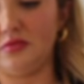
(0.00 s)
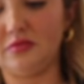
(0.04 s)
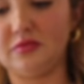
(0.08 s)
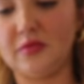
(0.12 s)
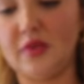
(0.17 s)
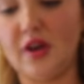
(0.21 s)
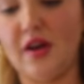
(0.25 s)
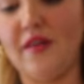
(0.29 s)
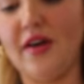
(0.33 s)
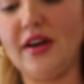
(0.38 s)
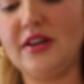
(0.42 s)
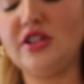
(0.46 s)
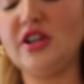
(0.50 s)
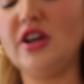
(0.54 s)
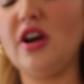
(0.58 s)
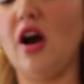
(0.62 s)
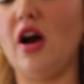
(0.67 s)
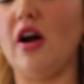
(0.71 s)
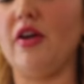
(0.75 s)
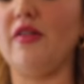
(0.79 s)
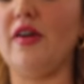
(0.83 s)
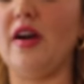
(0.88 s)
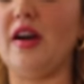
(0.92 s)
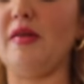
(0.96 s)
I've actually
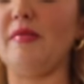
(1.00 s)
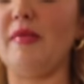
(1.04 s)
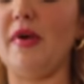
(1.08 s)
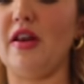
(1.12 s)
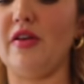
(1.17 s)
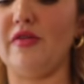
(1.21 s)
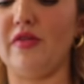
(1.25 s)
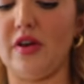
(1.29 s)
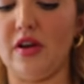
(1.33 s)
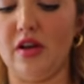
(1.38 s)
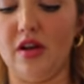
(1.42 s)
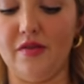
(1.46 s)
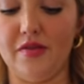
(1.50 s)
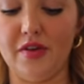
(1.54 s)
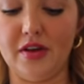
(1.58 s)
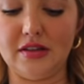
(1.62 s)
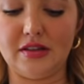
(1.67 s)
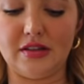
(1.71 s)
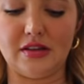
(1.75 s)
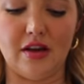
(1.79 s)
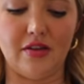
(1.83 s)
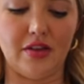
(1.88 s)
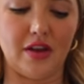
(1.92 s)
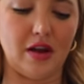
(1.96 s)
already made a reel of this
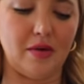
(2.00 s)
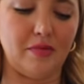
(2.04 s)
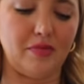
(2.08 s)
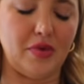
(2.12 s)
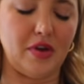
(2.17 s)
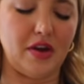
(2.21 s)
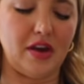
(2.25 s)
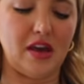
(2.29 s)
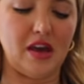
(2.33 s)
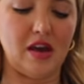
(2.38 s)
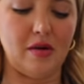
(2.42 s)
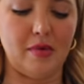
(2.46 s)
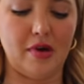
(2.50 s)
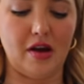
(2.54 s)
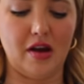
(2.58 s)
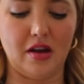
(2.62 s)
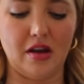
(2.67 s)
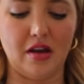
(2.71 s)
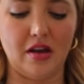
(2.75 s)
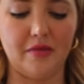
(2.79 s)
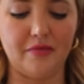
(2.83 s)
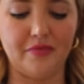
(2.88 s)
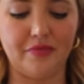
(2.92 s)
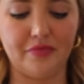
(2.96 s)
now that I'm thinking about
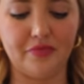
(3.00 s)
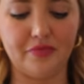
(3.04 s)
it.